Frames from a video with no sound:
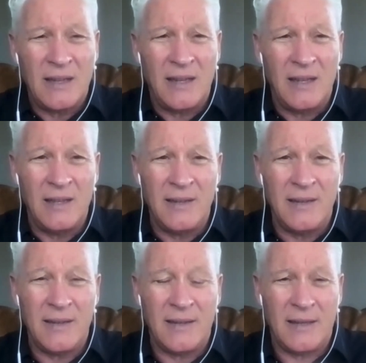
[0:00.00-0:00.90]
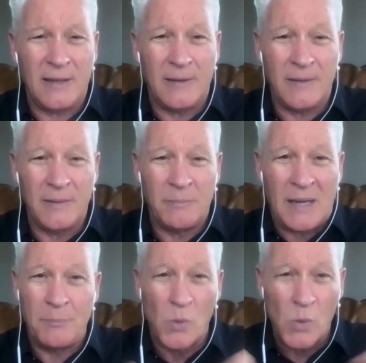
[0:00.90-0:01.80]
and
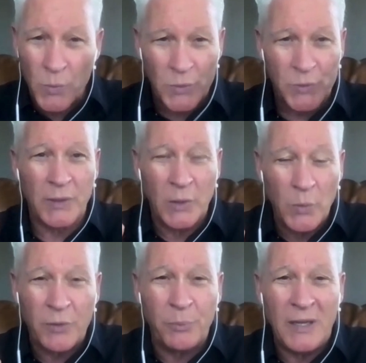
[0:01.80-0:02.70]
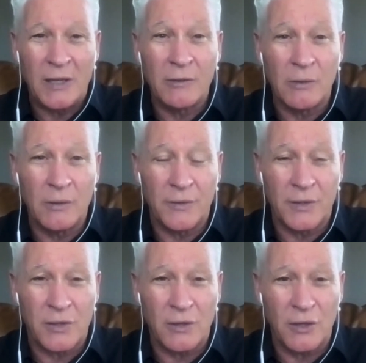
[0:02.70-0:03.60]
my board was really with me in growing the
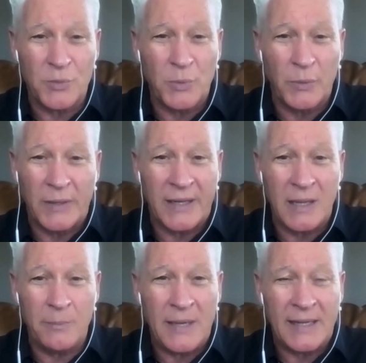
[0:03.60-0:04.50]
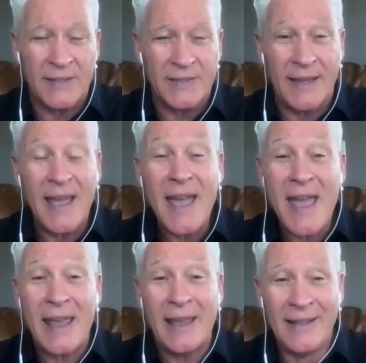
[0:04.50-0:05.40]
church. But when I came back and say,
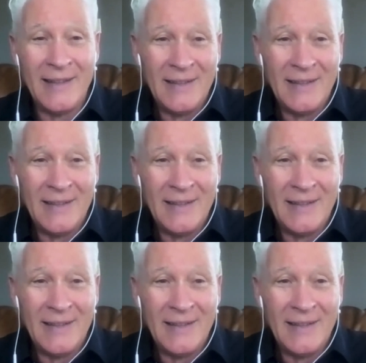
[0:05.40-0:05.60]
hey,